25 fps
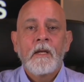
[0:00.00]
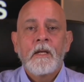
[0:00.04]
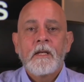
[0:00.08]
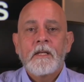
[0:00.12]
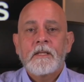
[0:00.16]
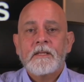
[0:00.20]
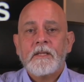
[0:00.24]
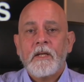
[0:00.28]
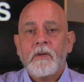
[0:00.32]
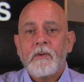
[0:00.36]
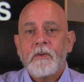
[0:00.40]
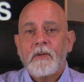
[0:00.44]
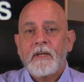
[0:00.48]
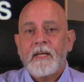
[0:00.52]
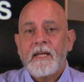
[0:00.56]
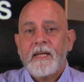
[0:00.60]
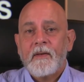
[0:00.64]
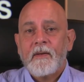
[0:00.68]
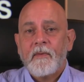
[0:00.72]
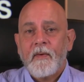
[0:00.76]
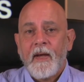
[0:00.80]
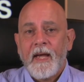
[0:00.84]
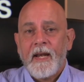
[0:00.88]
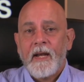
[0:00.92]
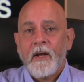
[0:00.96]
So
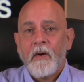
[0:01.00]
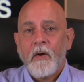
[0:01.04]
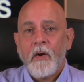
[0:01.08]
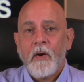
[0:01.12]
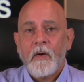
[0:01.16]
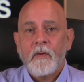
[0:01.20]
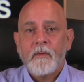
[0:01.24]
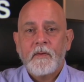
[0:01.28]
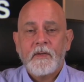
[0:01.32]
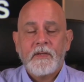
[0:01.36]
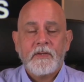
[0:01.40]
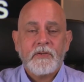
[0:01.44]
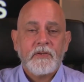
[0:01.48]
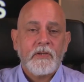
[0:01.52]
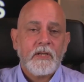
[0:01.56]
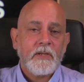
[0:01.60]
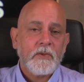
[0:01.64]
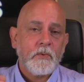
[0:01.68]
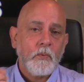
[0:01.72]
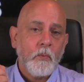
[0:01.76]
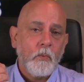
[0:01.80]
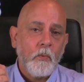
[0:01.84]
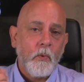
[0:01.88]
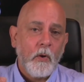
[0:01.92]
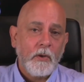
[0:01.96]
if Anna offers
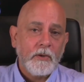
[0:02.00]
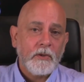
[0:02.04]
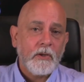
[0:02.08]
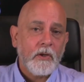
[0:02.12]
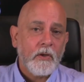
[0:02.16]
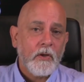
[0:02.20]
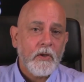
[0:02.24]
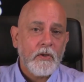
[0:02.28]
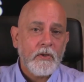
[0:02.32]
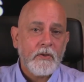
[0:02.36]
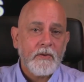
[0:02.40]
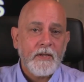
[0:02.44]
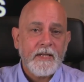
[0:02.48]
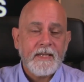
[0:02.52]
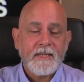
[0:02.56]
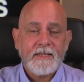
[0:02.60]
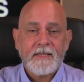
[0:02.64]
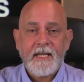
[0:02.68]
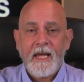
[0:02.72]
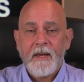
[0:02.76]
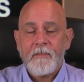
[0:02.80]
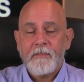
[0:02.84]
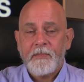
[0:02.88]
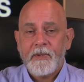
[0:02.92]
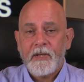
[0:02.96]
just one concrete
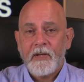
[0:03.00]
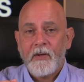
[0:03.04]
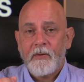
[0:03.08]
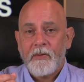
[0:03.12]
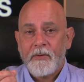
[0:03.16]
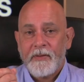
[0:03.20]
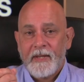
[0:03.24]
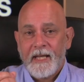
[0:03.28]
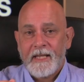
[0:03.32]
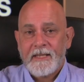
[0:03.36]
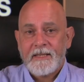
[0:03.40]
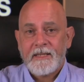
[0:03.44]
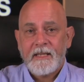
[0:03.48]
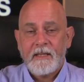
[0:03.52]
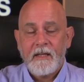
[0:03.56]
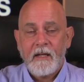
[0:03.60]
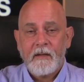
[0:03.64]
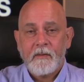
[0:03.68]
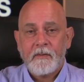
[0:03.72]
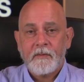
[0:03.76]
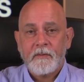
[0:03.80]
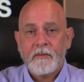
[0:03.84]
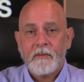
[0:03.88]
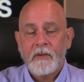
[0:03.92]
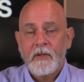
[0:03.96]
step, that's
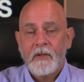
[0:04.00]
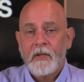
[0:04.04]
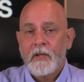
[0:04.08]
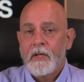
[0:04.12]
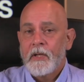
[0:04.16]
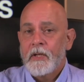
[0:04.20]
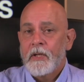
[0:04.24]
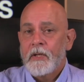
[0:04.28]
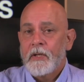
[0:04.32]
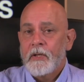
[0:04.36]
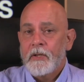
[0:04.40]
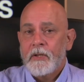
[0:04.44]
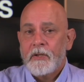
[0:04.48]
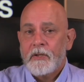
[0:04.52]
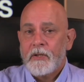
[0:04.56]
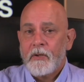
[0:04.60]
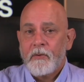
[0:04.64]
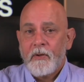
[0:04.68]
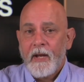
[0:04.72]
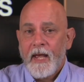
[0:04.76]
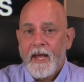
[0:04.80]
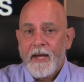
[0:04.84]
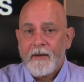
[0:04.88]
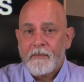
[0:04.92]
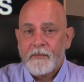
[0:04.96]
enough. You
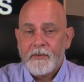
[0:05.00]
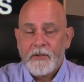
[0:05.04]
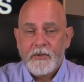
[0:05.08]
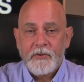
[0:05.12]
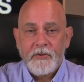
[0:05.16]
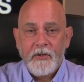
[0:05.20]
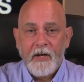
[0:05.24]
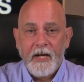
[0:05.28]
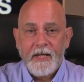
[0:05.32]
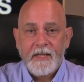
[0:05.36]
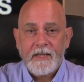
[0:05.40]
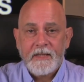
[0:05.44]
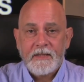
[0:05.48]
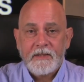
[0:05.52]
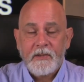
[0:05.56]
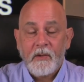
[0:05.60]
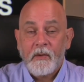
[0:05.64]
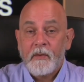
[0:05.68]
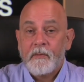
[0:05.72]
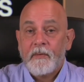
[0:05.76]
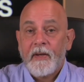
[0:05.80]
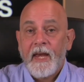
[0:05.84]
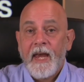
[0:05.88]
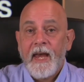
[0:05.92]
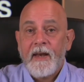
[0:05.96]
don't have to try to
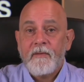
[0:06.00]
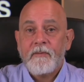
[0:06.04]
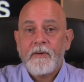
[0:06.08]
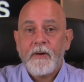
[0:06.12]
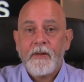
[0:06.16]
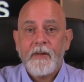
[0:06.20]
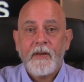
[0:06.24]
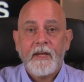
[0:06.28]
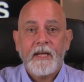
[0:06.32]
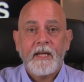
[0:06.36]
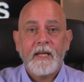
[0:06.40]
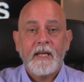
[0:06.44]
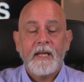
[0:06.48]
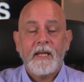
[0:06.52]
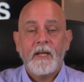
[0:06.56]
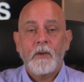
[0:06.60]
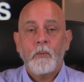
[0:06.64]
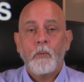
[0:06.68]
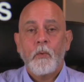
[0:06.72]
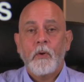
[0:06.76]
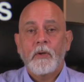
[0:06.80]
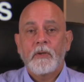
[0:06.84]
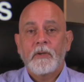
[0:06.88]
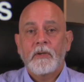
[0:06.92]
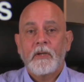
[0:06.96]
solve everything in
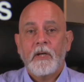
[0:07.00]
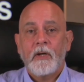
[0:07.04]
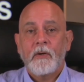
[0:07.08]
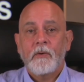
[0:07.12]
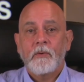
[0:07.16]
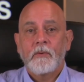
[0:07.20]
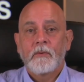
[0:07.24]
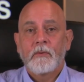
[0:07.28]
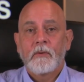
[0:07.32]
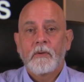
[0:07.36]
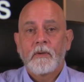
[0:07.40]
one go.